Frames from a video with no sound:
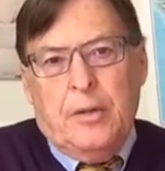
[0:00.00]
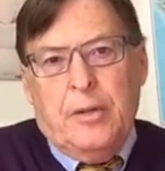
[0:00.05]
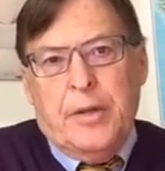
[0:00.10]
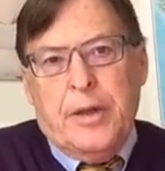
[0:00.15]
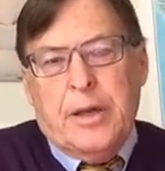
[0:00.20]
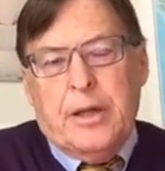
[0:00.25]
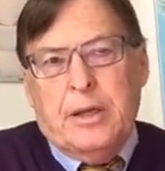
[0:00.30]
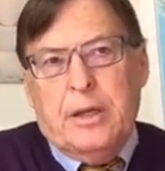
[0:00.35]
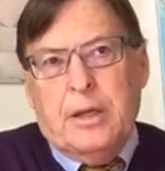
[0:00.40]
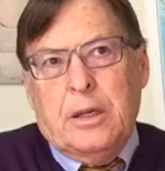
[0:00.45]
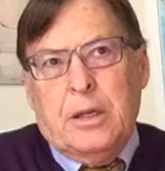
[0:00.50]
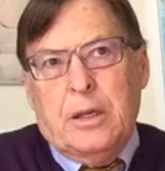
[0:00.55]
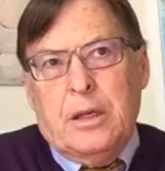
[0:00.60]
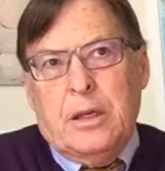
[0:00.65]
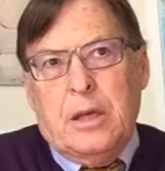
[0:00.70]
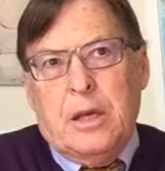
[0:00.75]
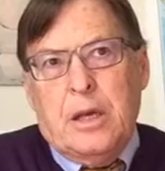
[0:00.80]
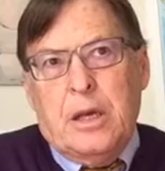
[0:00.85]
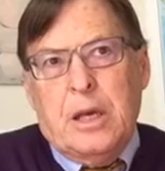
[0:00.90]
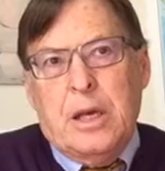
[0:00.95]
that
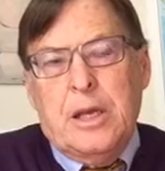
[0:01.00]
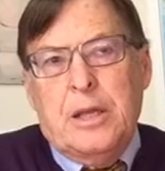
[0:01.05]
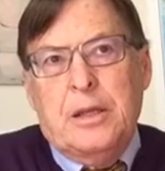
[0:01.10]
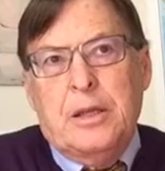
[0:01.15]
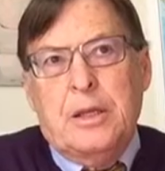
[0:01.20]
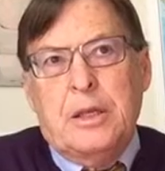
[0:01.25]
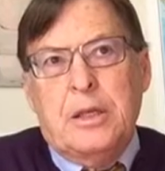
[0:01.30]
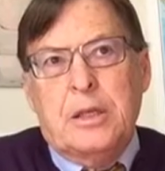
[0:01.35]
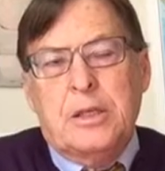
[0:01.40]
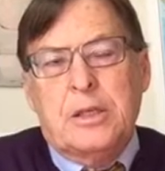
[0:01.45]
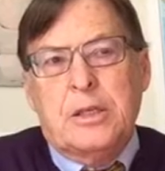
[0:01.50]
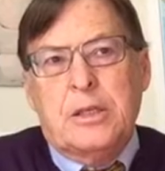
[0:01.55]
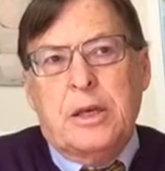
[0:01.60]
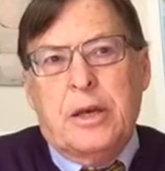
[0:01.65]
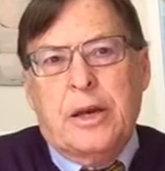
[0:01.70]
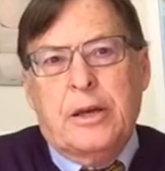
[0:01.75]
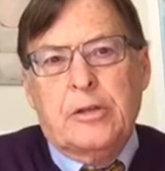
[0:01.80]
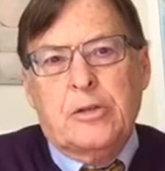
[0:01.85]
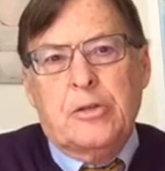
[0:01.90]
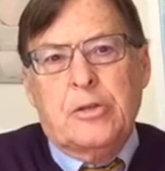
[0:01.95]
in
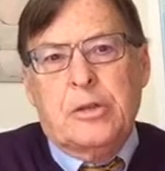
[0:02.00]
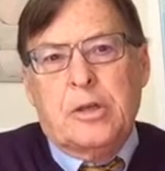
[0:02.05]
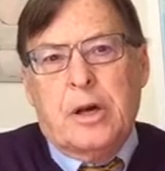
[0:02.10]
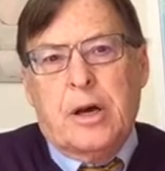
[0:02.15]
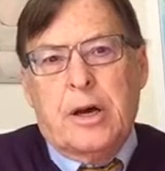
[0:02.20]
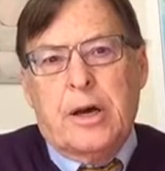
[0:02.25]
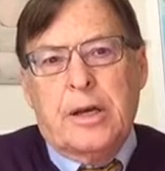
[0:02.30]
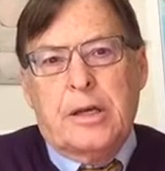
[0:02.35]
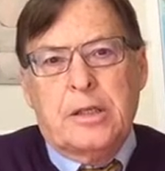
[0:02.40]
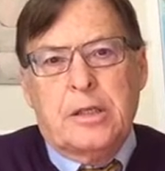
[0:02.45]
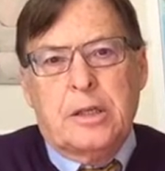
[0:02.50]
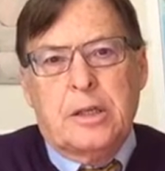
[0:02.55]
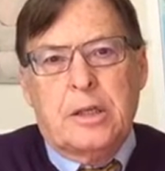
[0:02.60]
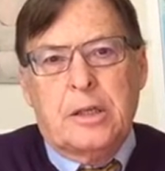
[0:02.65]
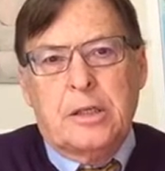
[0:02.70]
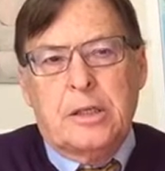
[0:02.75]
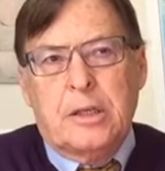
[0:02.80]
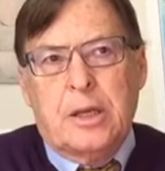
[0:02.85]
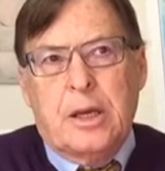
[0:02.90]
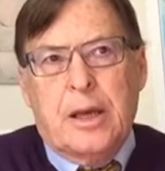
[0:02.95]
this exercise,
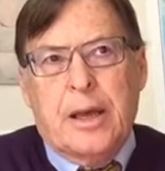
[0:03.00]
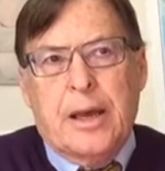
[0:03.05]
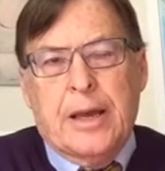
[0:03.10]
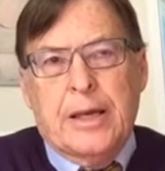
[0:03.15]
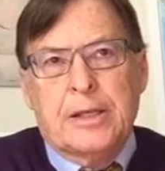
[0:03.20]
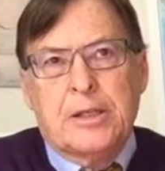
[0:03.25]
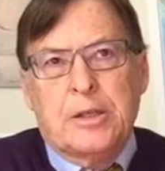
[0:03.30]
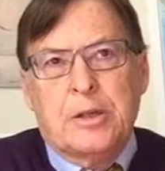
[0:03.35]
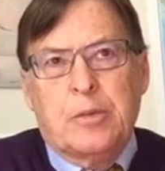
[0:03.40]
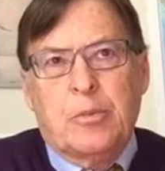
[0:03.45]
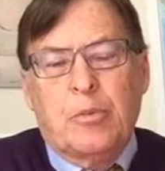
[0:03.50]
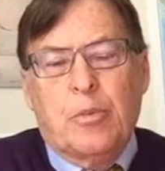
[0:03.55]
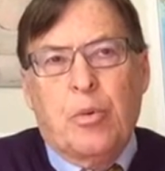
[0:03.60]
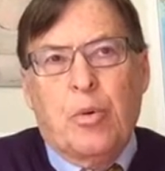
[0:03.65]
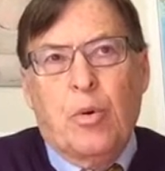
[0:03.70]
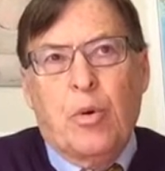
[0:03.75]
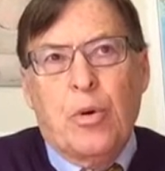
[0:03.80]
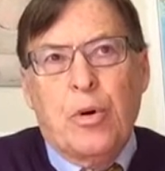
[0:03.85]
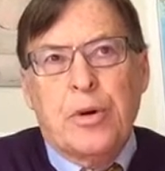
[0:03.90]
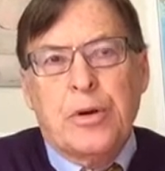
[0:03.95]
it's as
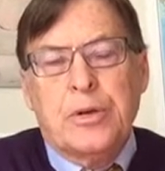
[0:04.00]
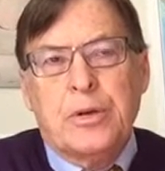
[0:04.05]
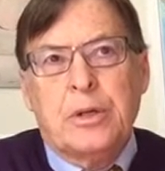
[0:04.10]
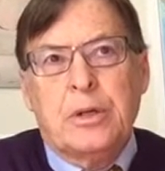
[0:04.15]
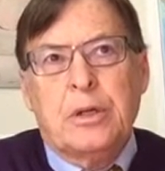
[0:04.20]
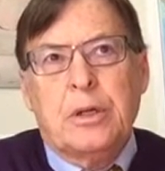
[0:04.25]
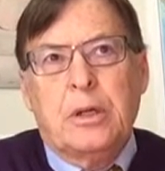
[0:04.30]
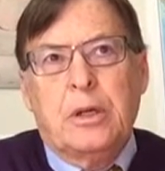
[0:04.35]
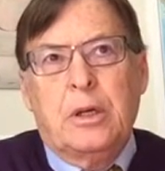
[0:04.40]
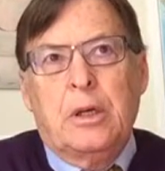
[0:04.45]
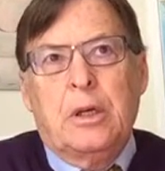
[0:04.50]
important